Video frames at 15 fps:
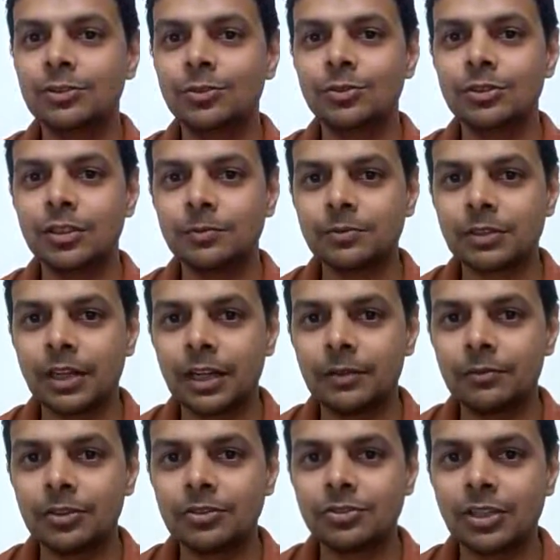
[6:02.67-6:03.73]
do
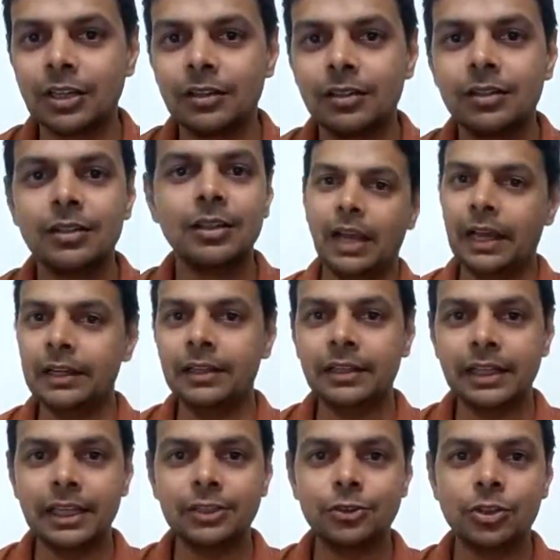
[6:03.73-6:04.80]
subscribe this channel. And in
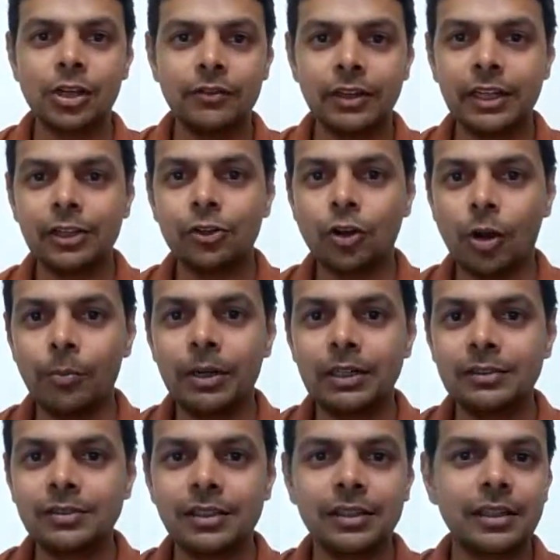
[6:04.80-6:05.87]
case you have any
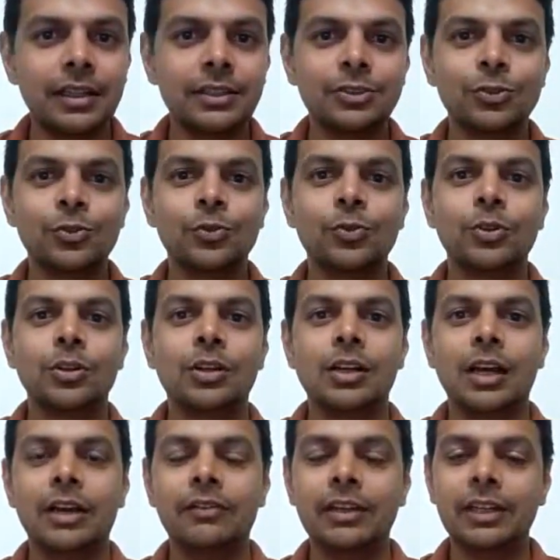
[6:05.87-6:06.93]
comments, in case you
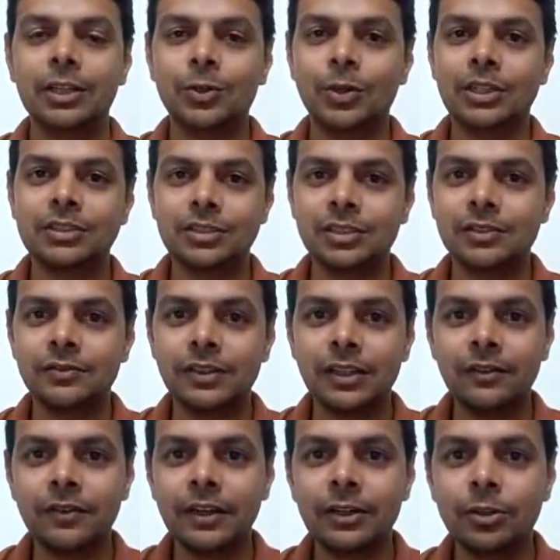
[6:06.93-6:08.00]
have any questions, feel
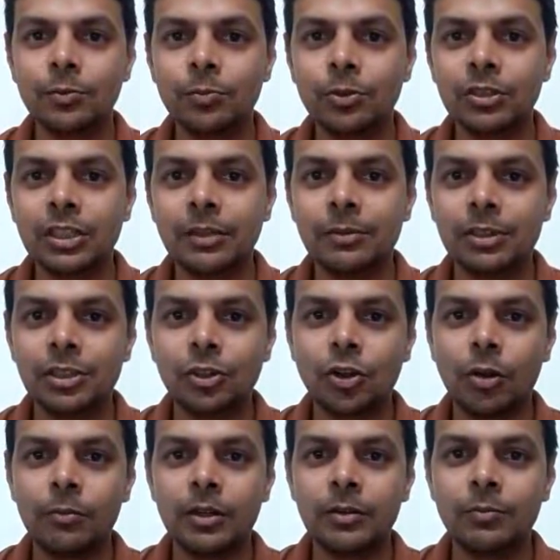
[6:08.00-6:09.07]
free to put them in the
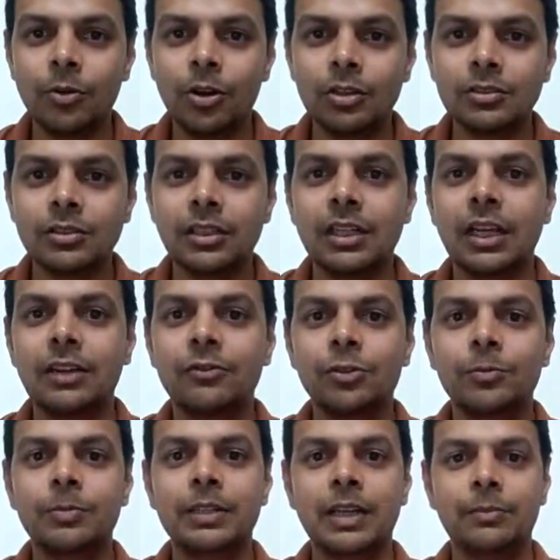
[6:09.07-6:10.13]
comment box and I
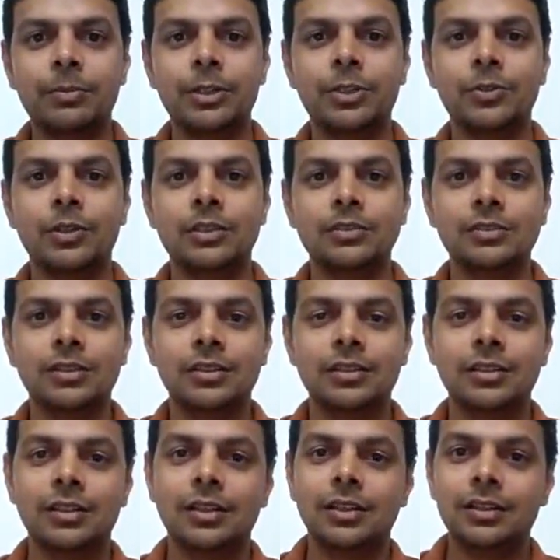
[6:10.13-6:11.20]
would be happy to answer.
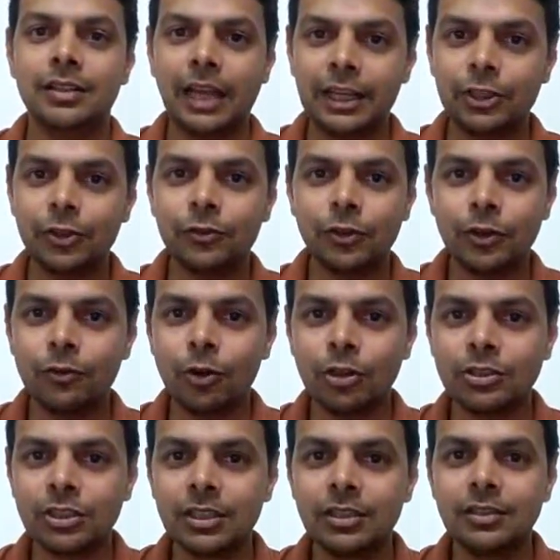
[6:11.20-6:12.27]
Thank you for
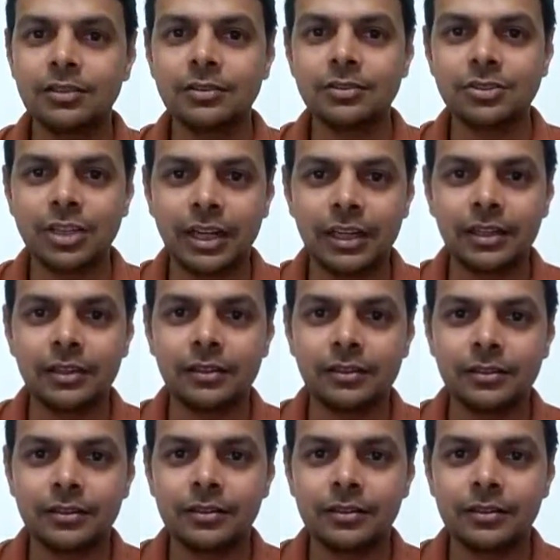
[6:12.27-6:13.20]
watching. Jai Hind.